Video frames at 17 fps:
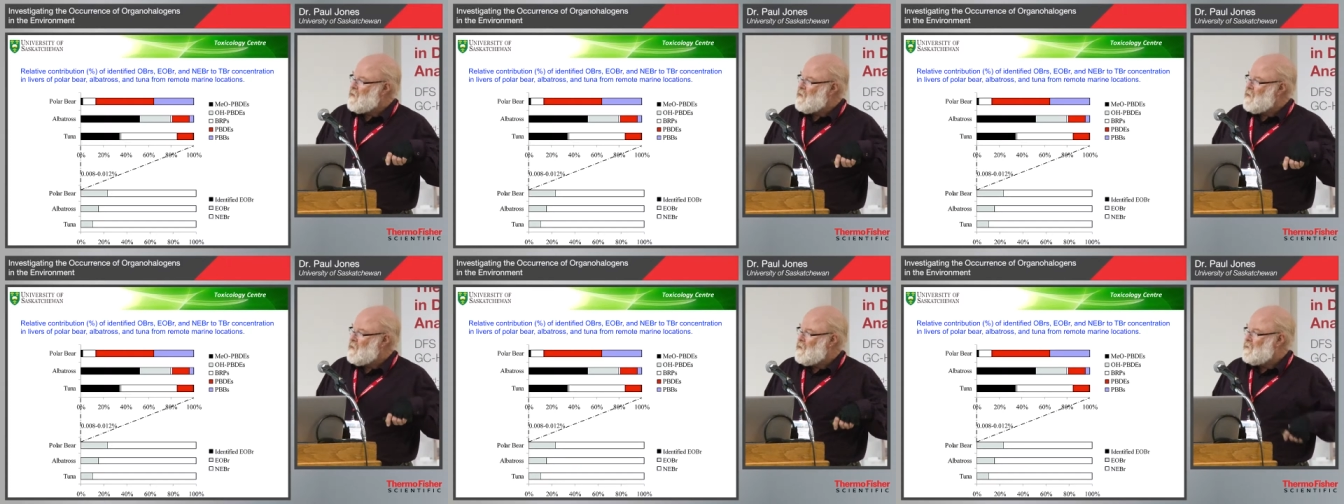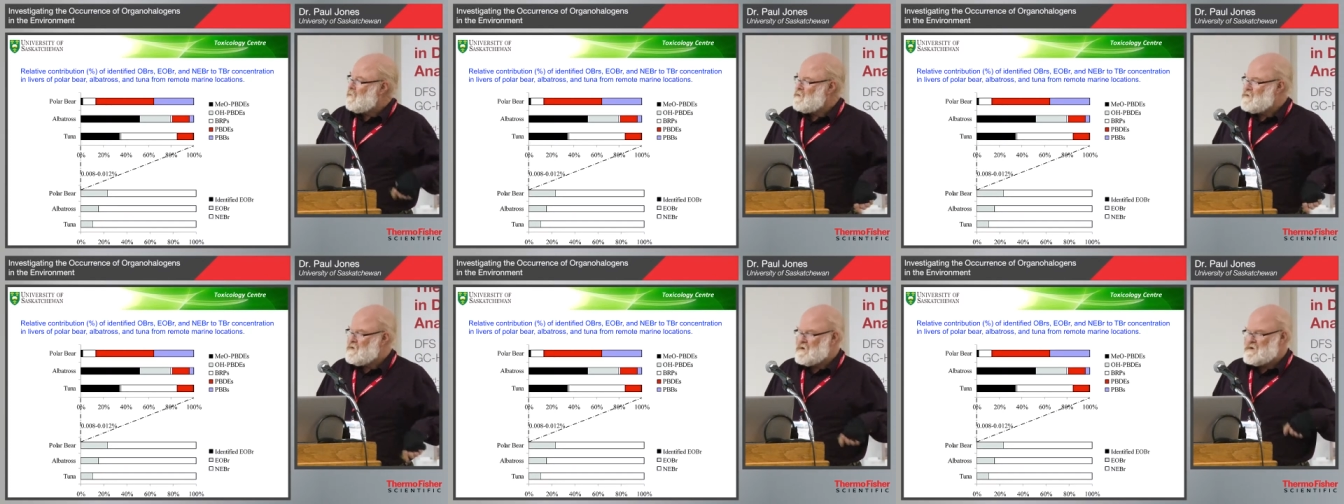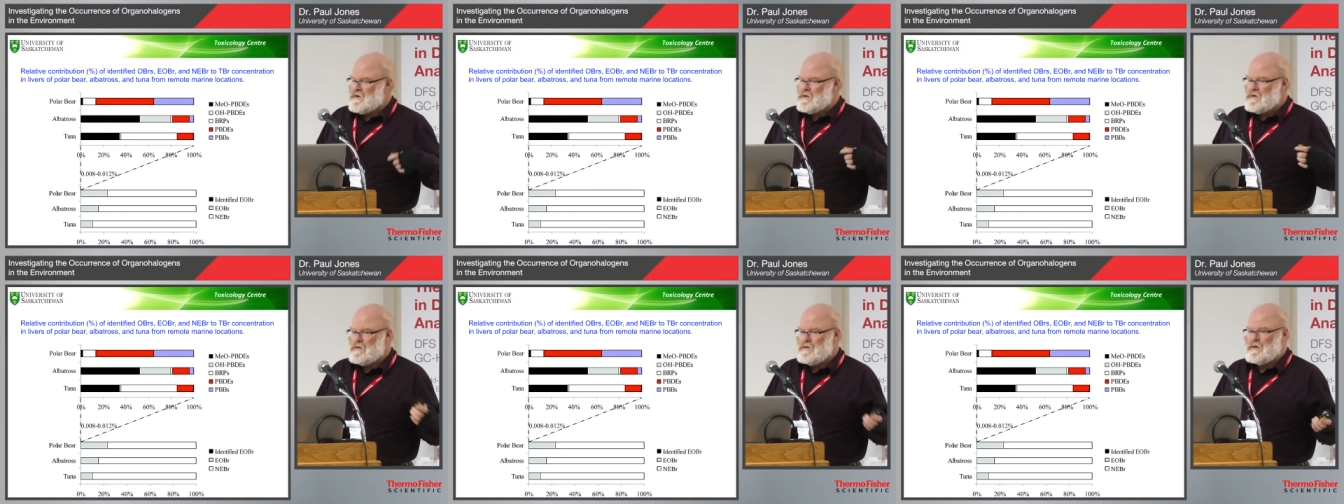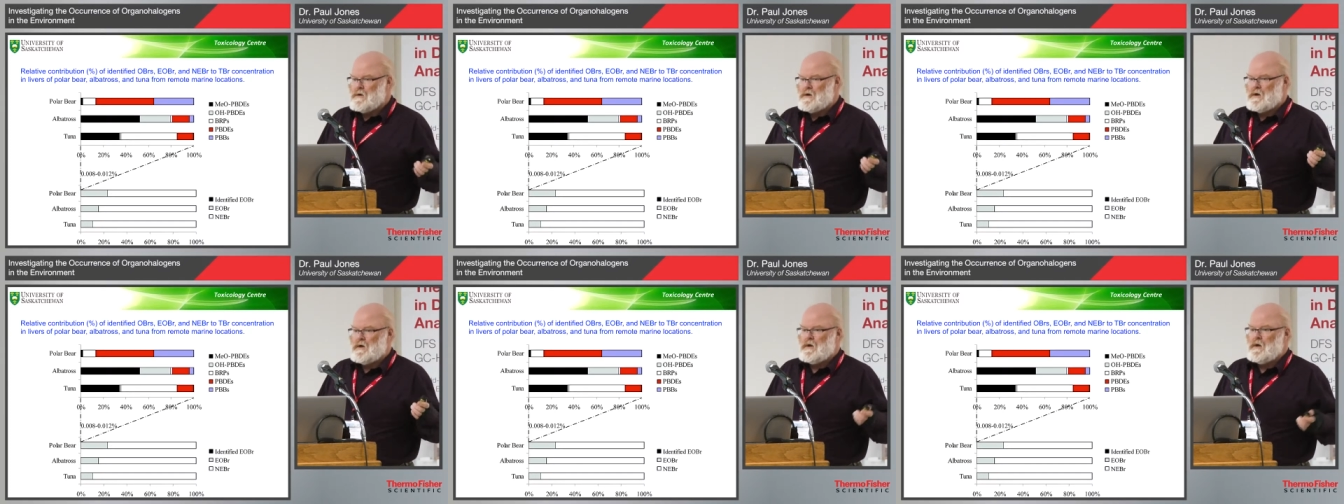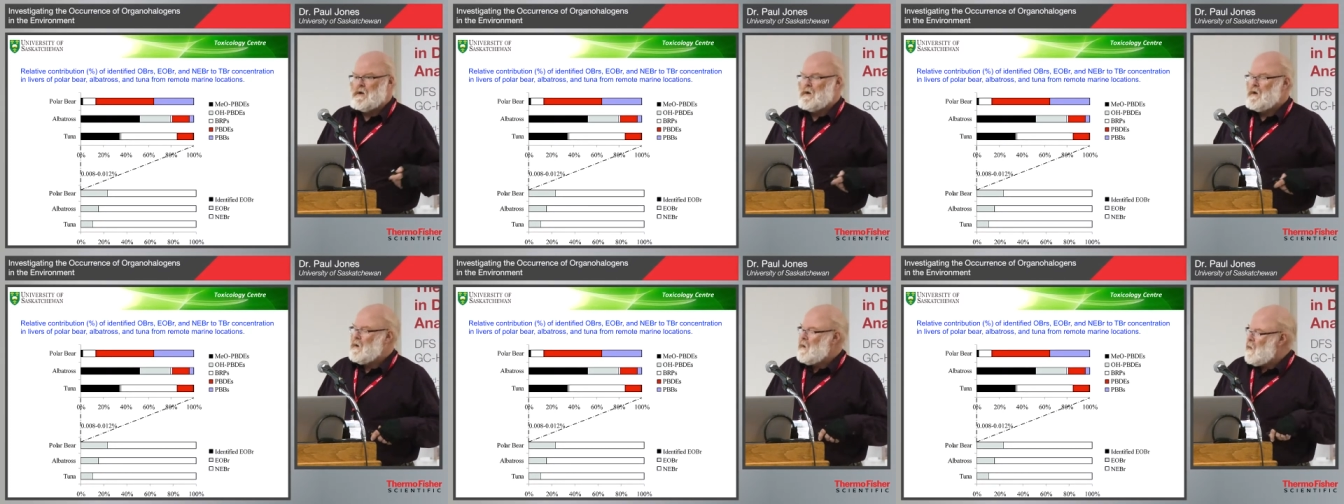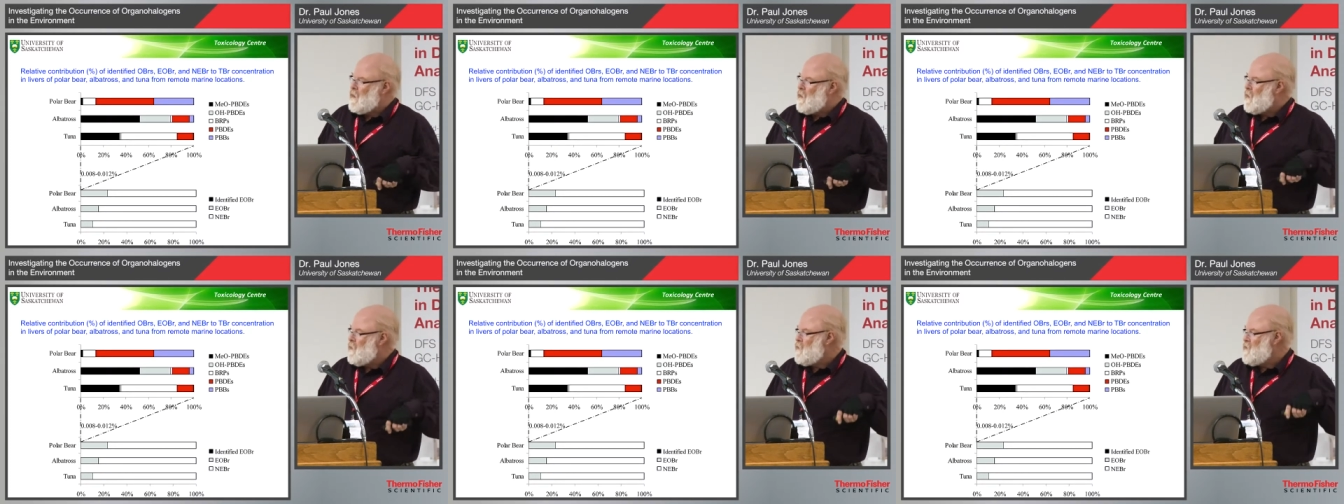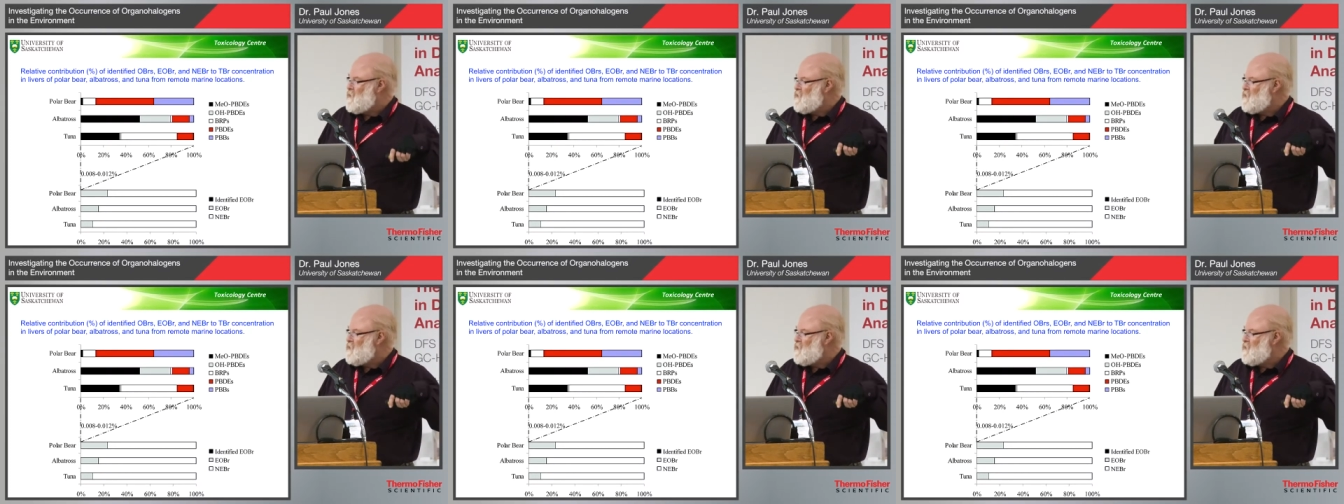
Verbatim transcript: uh, albatross and tuna, uh, we